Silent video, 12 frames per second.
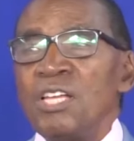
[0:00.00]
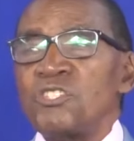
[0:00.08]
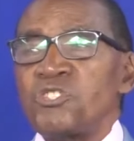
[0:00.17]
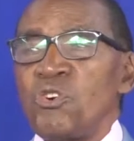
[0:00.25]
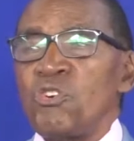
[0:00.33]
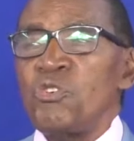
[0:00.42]

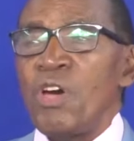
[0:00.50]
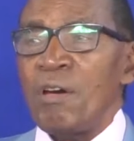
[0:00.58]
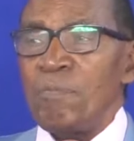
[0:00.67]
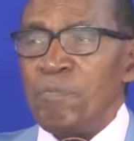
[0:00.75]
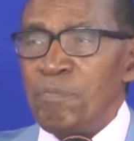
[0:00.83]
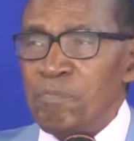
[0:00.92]
So you
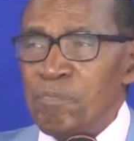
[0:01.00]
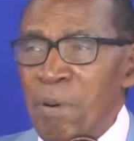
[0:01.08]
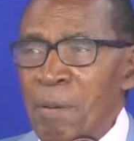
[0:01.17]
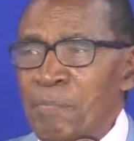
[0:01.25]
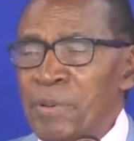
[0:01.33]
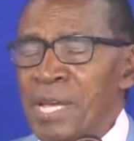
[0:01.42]
are
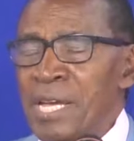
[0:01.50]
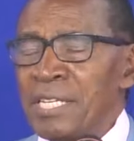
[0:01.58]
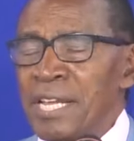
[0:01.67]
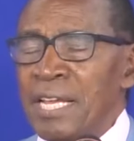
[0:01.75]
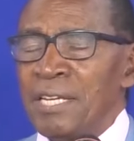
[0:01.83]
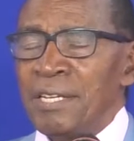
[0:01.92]
pumping
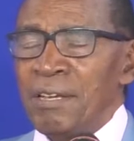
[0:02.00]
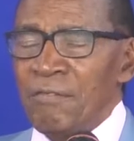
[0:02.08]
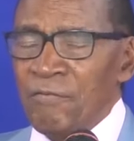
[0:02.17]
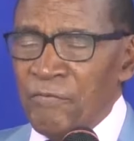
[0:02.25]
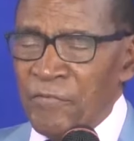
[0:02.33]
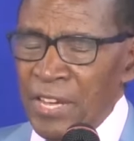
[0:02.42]
it and
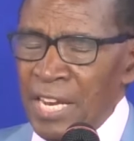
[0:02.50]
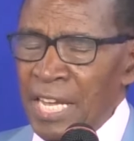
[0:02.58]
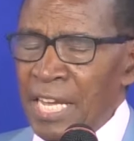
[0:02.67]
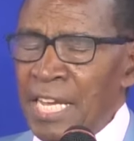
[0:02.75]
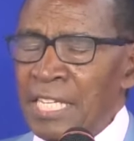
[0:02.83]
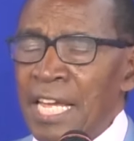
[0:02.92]

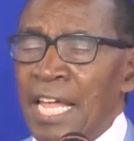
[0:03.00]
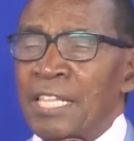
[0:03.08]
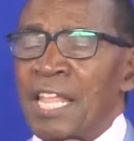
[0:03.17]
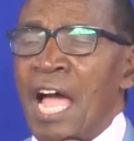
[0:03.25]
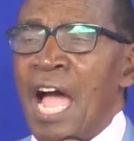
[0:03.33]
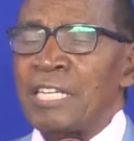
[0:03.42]
feeling it
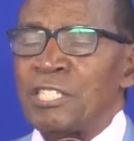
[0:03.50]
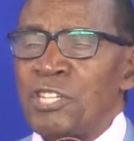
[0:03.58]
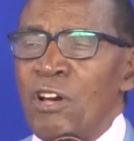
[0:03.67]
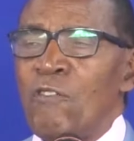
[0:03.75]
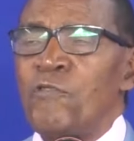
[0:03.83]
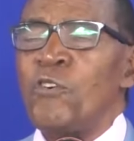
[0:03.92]
and the heart is
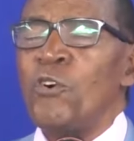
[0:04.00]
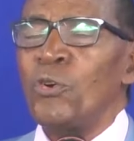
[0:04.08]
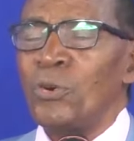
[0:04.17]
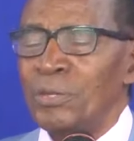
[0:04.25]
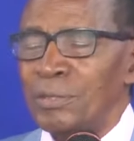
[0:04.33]
now full.